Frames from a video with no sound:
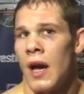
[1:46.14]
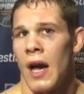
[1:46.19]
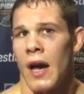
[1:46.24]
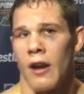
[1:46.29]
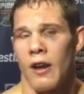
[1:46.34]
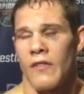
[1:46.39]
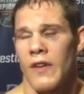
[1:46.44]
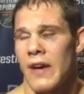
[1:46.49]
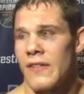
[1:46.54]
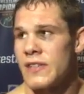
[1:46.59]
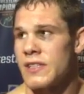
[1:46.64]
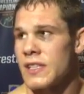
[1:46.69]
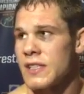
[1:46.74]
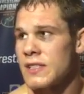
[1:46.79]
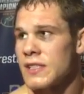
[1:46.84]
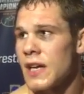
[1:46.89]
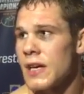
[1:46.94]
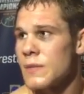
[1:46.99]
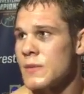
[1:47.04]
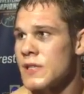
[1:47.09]
I don't know, five or
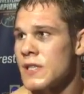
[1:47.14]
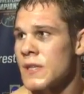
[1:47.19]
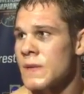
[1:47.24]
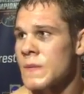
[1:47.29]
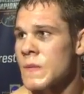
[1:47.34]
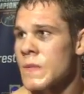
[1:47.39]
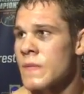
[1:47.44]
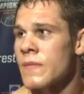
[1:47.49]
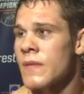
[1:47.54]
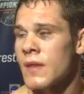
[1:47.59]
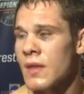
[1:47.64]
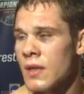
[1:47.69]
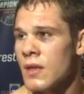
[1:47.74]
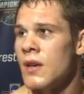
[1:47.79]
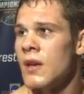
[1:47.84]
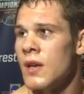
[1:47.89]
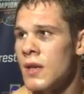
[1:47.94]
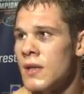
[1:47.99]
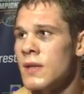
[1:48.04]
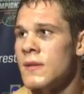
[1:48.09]
six
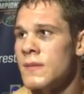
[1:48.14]
times?